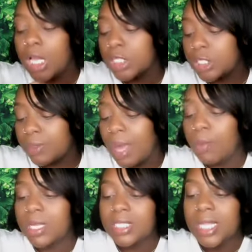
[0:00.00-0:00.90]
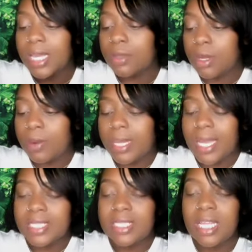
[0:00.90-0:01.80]
So that one is like, you know, he
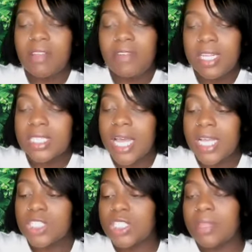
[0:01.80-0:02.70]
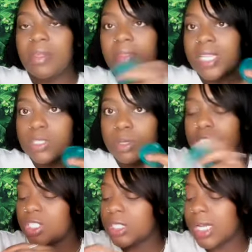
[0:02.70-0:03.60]
has his elephant attached, and then this one
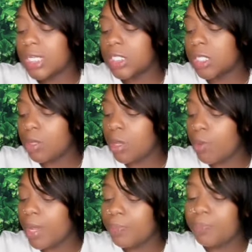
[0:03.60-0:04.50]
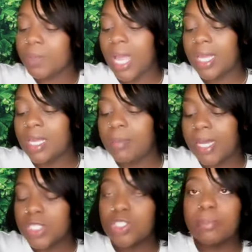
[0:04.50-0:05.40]
is just like a solo one. I keep
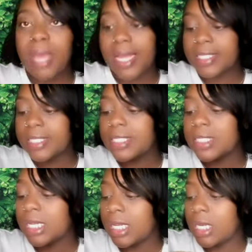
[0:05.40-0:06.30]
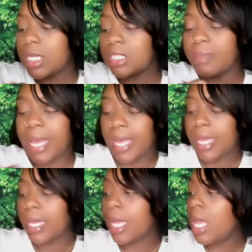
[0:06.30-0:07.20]
extra pacifiers in his
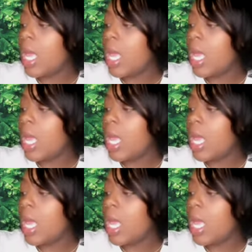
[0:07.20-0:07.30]
bag.